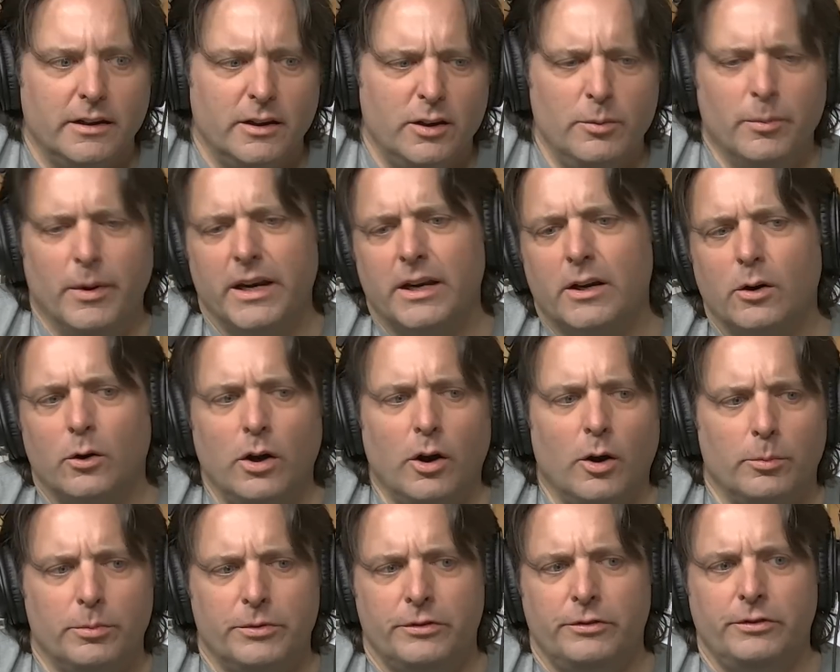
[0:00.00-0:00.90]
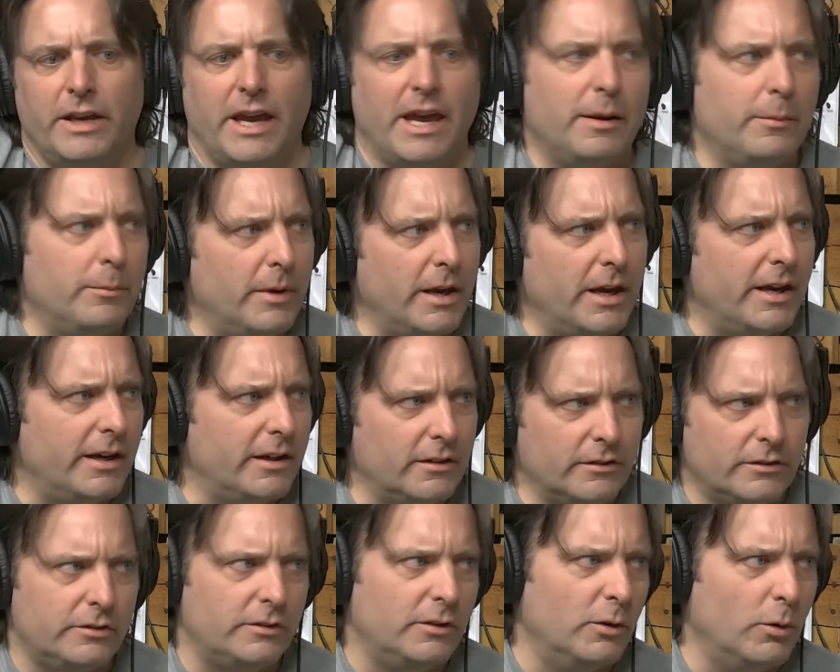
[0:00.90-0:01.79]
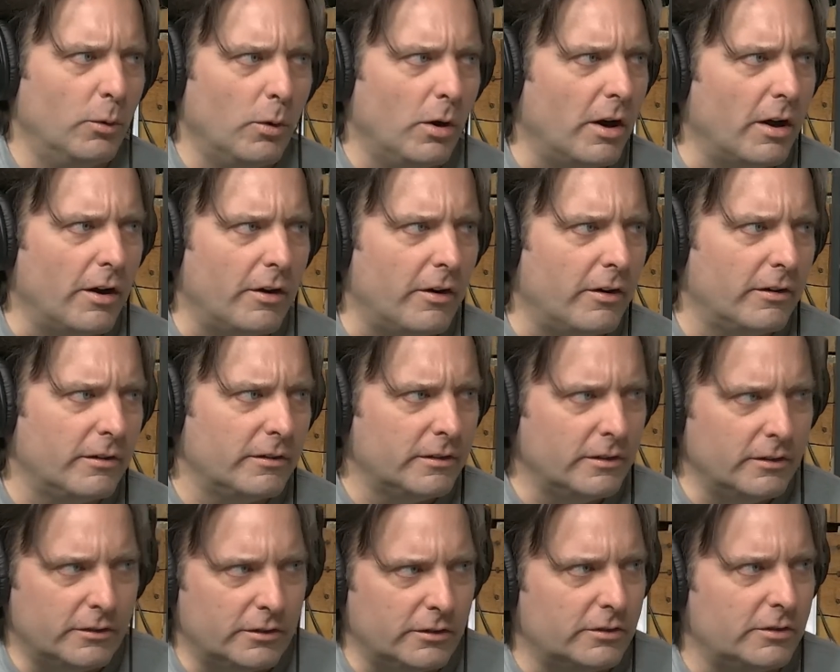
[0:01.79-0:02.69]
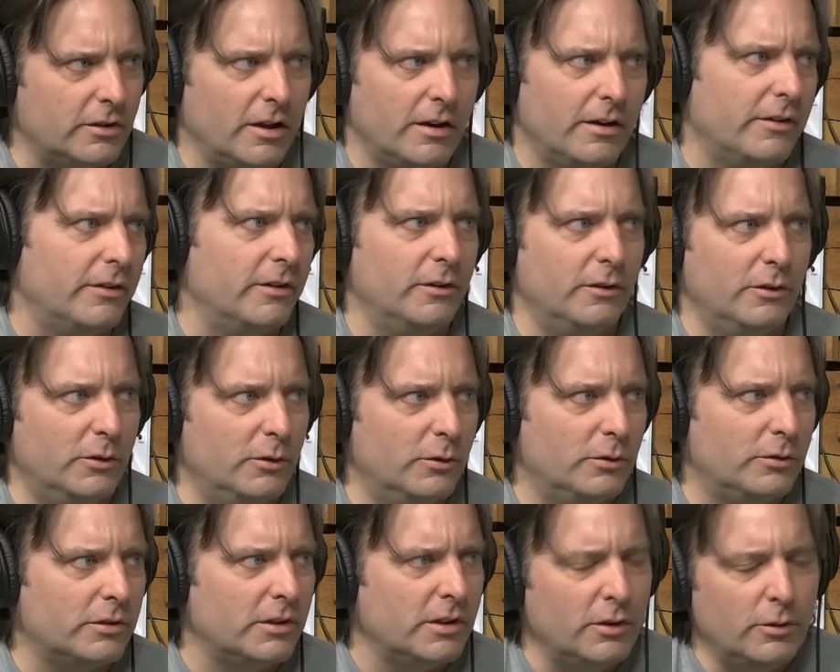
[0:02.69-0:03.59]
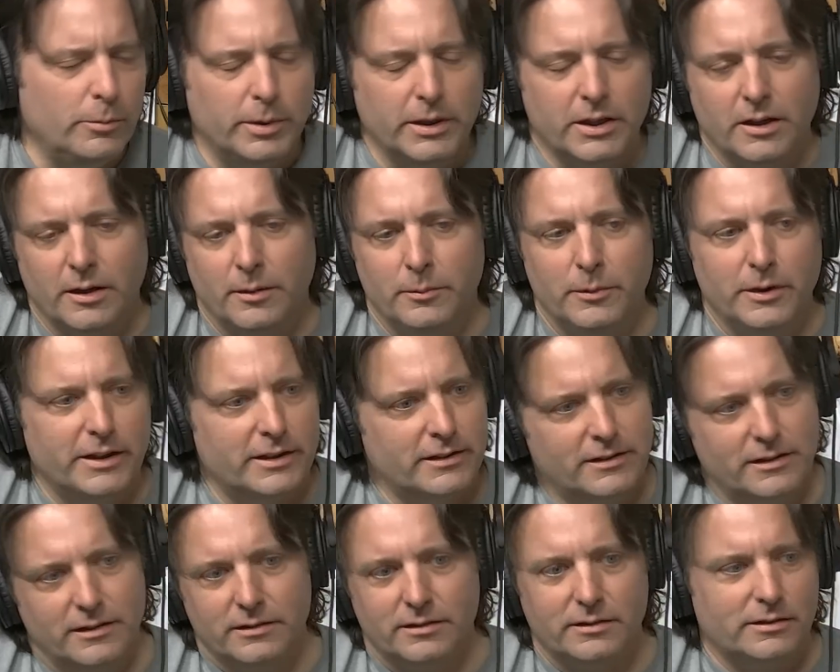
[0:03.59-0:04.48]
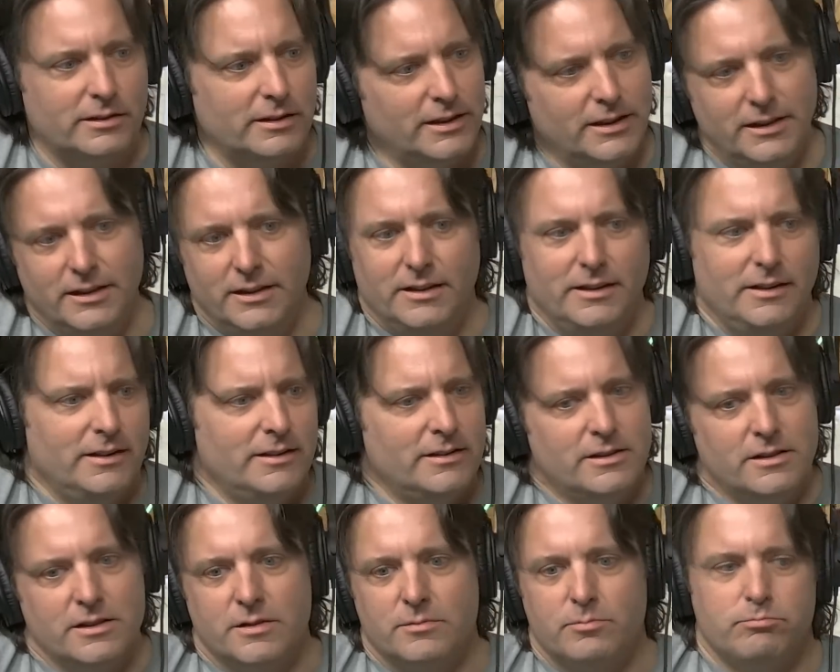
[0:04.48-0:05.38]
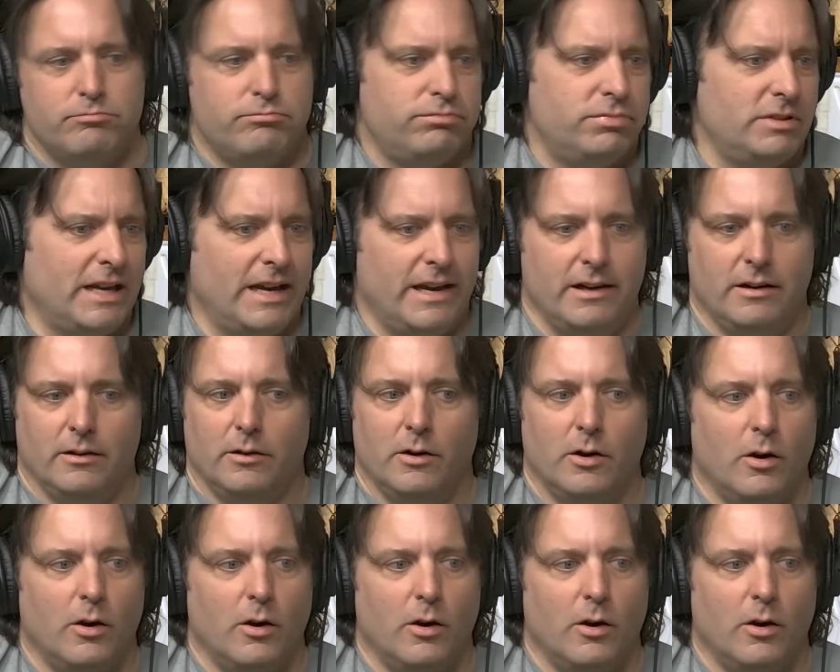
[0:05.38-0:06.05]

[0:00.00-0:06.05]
You might go help sandbag in Stillwater because you saw it on the news. You become like this, just I don't know,